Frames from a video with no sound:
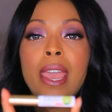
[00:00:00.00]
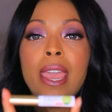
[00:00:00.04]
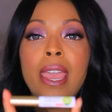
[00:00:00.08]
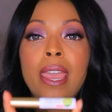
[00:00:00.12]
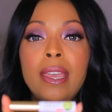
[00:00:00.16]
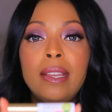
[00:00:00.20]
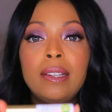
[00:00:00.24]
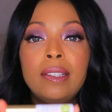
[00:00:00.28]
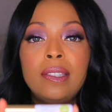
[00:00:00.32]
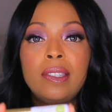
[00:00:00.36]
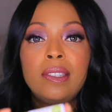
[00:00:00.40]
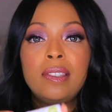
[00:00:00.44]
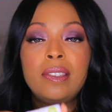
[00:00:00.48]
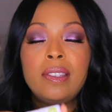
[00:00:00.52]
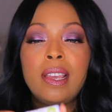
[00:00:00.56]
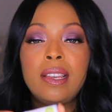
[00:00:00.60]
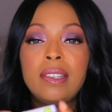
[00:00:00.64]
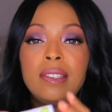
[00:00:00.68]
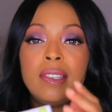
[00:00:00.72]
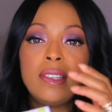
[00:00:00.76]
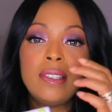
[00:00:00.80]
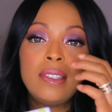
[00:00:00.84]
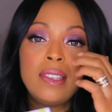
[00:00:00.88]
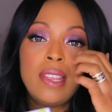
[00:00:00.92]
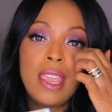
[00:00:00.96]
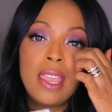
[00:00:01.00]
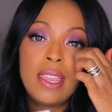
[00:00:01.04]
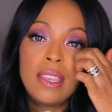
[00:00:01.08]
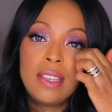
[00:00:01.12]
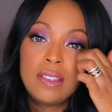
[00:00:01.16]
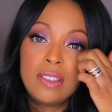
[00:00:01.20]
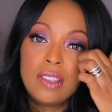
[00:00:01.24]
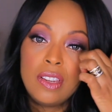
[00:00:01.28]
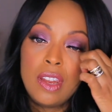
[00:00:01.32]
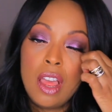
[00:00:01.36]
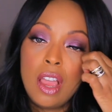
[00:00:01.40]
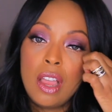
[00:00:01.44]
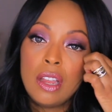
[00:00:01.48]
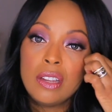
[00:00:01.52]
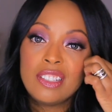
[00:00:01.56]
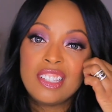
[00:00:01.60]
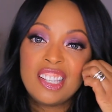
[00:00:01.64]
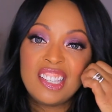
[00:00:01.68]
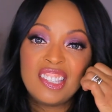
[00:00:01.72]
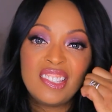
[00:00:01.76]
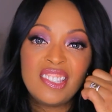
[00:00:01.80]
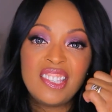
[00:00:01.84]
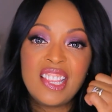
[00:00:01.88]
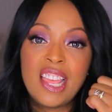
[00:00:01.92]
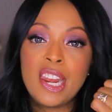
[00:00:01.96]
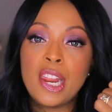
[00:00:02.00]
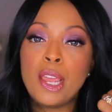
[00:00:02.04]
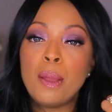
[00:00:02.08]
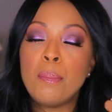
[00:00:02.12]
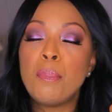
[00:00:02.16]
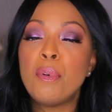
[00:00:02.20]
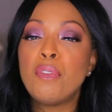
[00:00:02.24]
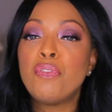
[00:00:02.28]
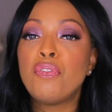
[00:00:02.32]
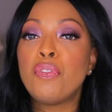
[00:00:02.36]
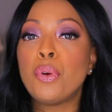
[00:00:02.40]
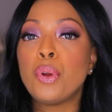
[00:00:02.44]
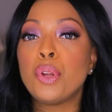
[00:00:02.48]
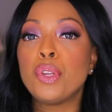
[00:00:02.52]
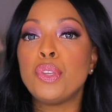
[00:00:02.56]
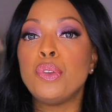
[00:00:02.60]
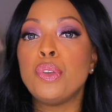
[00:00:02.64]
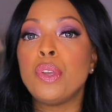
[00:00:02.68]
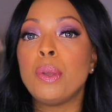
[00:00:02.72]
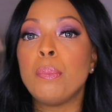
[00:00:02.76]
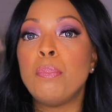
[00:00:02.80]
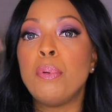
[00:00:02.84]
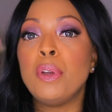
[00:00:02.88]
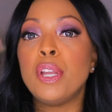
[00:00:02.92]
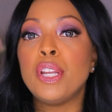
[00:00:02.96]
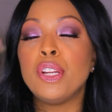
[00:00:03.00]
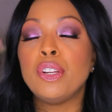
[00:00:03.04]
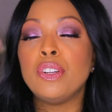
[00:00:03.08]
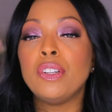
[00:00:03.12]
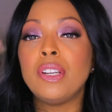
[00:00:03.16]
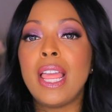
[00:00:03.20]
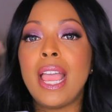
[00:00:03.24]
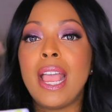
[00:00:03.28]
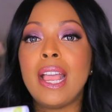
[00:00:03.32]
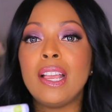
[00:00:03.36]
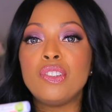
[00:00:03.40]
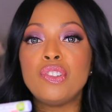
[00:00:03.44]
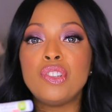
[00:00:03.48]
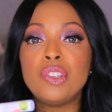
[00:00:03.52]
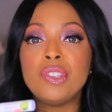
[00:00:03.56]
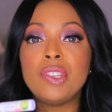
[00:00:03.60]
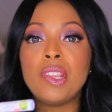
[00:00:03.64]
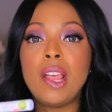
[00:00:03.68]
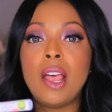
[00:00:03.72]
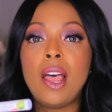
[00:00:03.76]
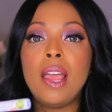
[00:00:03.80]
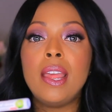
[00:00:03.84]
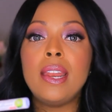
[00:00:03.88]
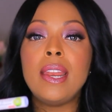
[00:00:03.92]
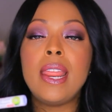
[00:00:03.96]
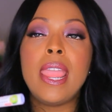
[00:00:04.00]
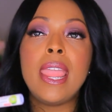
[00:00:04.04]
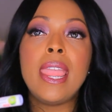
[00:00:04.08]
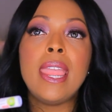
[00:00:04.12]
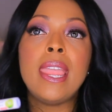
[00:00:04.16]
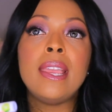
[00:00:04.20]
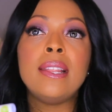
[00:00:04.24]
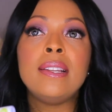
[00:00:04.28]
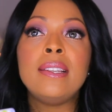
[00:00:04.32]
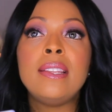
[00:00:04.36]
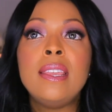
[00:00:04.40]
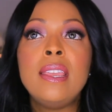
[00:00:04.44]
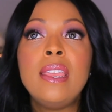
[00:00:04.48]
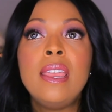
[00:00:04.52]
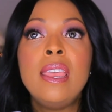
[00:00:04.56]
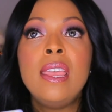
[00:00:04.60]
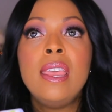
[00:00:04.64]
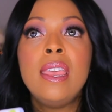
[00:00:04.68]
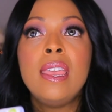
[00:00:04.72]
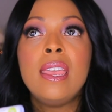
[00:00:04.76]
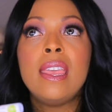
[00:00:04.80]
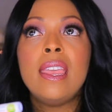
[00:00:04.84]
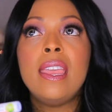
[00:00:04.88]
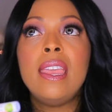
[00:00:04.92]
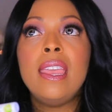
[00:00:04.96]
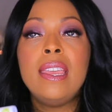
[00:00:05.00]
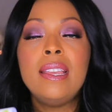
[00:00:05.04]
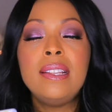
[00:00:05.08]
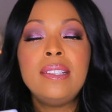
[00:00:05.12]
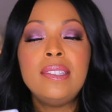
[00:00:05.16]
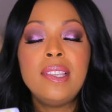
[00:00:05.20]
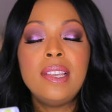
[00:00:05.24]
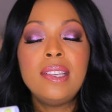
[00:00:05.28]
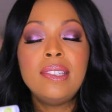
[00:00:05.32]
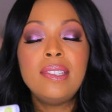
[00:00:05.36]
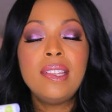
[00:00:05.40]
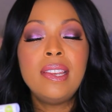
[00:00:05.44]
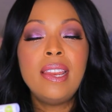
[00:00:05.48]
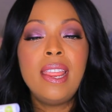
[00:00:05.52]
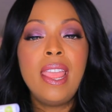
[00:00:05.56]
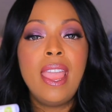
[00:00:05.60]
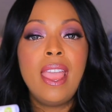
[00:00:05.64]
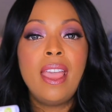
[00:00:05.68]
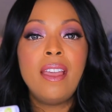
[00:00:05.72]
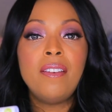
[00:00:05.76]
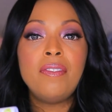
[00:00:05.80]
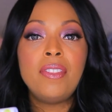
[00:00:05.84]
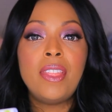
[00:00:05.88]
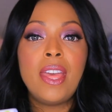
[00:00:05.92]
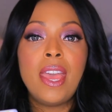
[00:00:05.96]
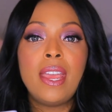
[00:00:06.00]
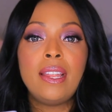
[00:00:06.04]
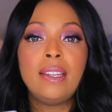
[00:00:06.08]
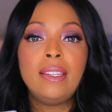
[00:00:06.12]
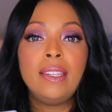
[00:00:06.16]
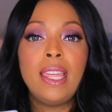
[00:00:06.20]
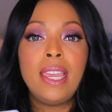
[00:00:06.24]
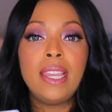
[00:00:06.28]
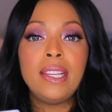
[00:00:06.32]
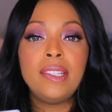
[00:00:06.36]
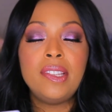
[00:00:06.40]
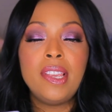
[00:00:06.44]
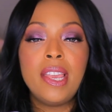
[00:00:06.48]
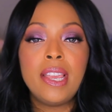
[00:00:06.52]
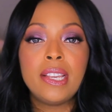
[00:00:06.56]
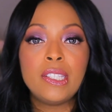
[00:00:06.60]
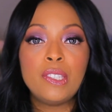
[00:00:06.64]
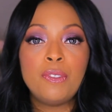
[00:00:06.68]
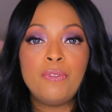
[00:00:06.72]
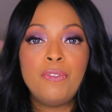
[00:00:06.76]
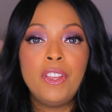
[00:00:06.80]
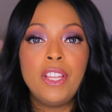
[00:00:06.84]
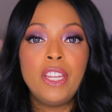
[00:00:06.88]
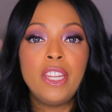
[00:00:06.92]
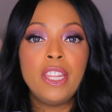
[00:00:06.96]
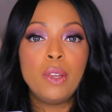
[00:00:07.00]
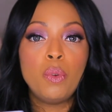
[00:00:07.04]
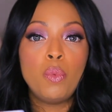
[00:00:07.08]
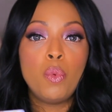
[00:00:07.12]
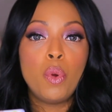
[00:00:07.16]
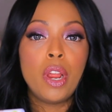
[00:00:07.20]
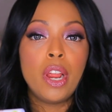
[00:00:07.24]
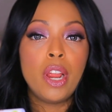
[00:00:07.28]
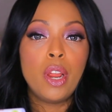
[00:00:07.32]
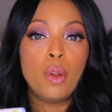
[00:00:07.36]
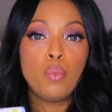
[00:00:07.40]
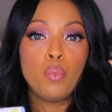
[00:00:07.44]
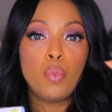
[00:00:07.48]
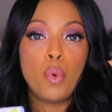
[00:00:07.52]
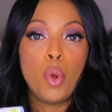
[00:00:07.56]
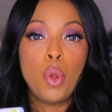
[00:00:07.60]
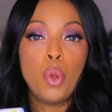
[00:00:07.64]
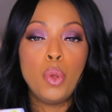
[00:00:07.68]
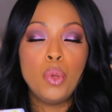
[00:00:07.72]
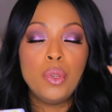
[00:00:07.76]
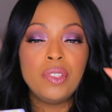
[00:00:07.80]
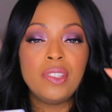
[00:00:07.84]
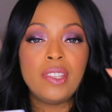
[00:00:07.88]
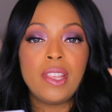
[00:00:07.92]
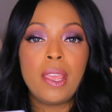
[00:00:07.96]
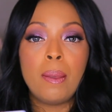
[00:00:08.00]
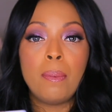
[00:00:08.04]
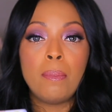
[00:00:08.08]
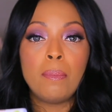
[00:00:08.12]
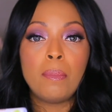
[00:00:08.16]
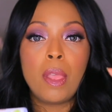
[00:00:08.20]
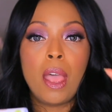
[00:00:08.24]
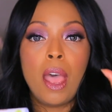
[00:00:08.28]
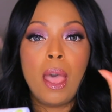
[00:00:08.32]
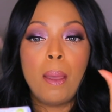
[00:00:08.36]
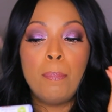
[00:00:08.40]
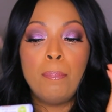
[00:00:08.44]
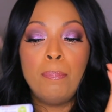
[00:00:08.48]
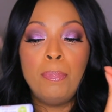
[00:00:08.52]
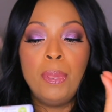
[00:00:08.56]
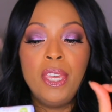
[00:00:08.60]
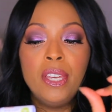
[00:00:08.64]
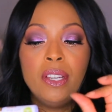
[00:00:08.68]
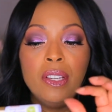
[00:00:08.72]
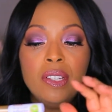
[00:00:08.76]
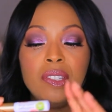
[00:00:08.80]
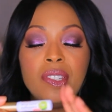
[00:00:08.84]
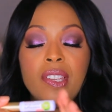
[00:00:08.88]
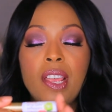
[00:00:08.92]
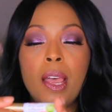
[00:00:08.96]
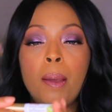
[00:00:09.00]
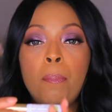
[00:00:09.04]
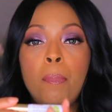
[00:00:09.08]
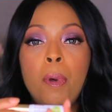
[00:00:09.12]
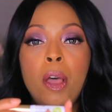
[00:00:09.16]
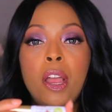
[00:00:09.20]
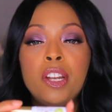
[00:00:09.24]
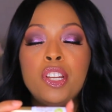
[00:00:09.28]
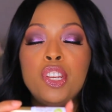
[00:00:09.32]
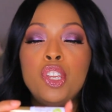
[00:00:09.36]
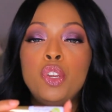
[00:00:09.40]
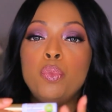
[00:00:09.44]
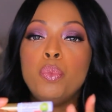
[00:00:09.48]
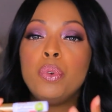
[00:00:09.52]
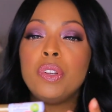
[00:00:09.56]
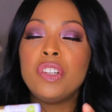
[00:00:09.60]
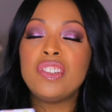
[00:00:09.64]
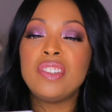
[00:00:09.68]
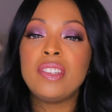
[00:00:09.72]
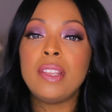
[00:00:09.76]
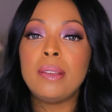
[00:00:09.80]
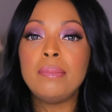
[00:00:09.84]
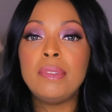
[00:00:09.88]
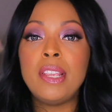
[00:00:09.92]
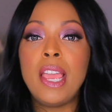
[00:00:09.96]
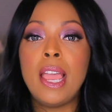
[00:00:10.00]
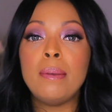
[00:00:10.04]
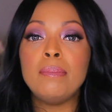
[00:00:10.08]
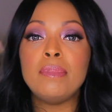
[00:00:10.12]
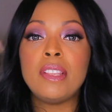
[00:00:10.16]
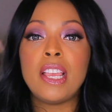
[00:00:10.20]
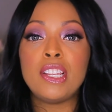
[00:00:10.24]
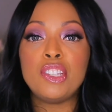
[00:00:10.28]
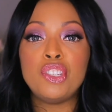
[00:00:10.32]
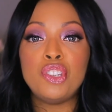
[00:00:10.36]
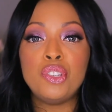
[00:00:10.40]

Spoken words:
It doesn't take as long to set up before you can put your lashes on, and it doesn't have that latex filling where it rolls and pills up on you, which sometimes I